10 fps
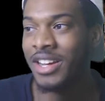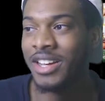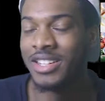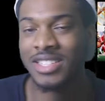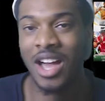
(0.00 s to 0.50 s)

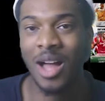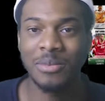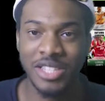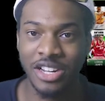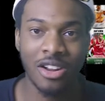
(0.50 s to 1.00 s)
top
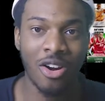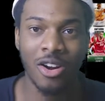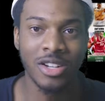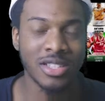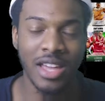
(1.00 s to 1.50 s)
tier
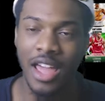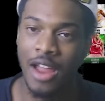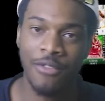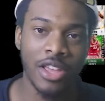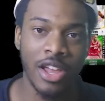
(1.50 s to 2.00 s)
cards
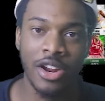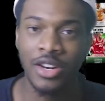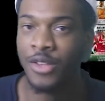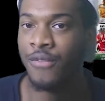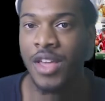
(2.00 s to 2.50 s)
every year.
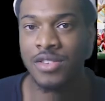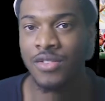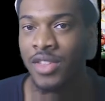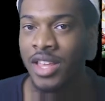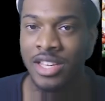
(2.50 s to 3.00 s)

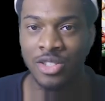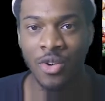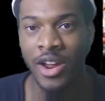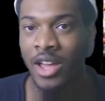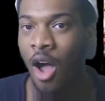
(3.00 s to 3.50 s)
Defensively, he's
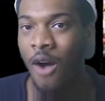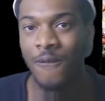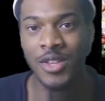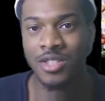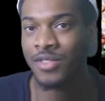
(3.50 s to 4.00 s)
great.
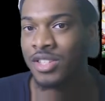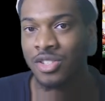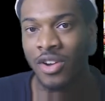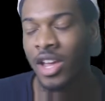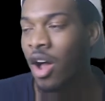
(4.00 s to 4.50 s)
Offensively, he's
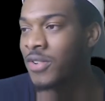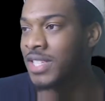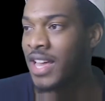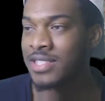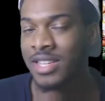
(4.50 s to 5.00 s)
great. He always
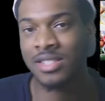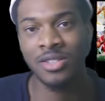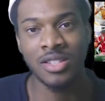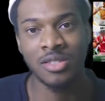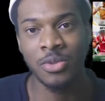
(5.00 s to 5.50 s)
has that
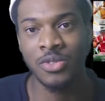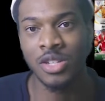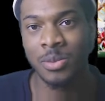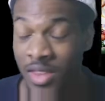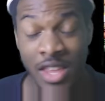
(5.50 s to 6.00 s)
silky smooth
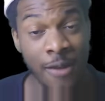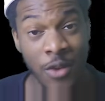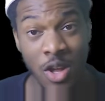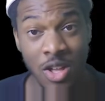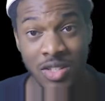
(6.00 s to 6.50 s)
jump shot. And if
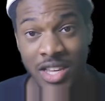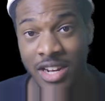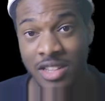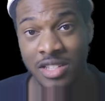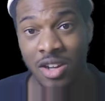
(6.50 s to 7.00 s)
you're close to
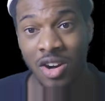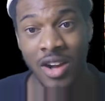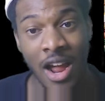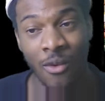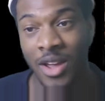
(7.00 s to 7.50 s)
getting this card,
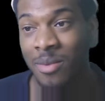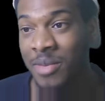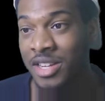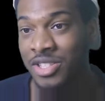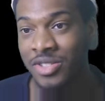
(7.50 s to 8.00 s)
I
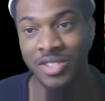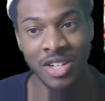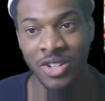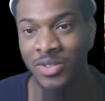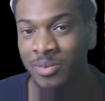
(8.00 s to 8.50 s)
recommend you
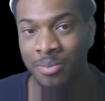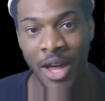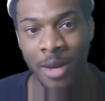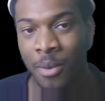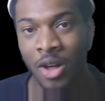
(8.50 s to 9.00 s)
know,
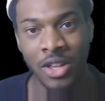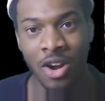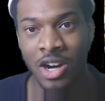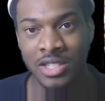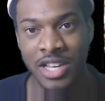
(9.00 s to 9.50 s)
buy up all the
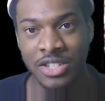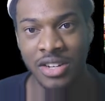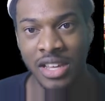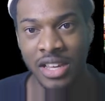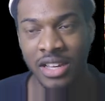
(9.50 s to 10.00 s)
cards that you
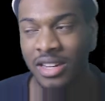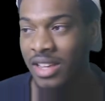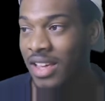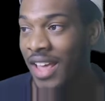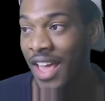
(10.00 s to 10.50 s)
need
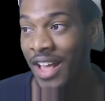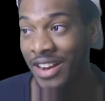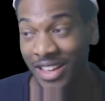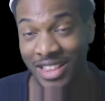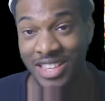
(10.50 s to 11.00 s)

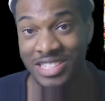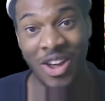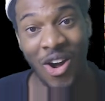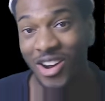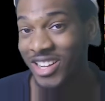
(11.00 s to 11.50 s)
and get this
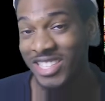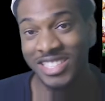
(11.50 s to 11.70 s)
card, because this